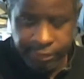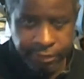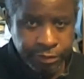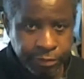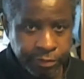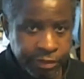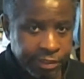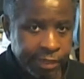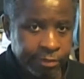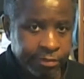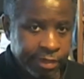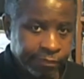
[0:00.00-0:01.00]
two of the
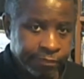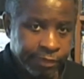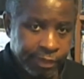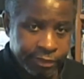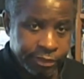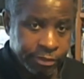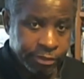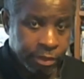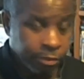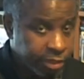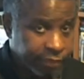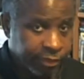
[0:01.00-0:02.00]
titles have digital
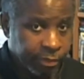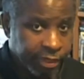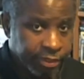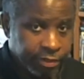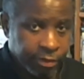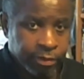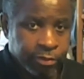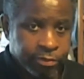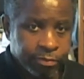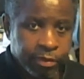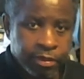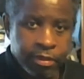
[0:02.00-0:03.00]
codes giveaway, so those
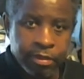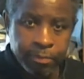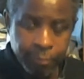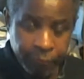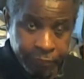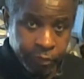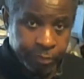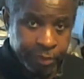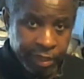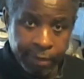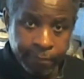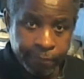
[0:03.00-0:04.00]
movies will
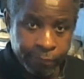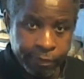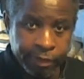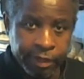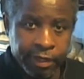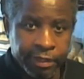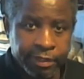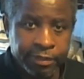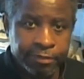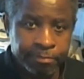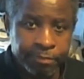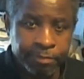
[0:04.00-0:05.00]
be up for
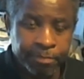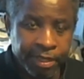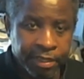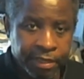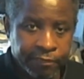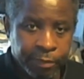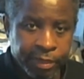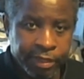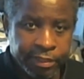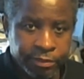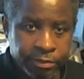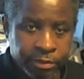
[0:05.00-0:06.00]
my giveaway,
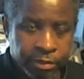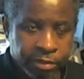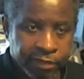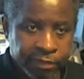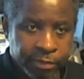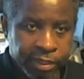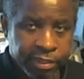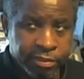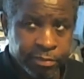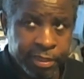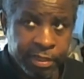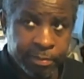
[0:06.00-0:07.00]
digital code giveaway. This
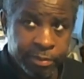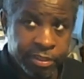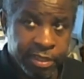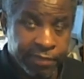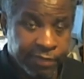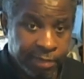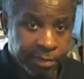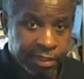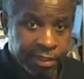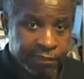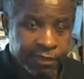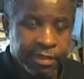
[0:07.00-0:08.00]
will be number 7, I
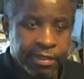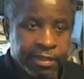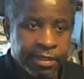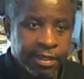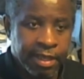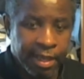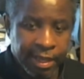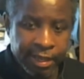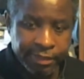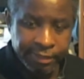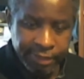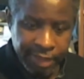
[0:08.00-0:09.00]
believe.
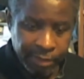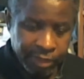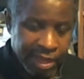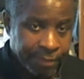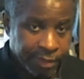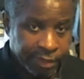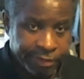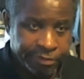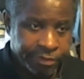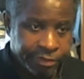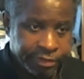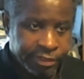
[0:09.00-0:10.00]
And that will happen
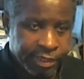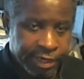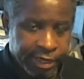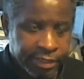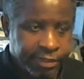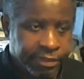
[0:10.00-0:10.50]
later today.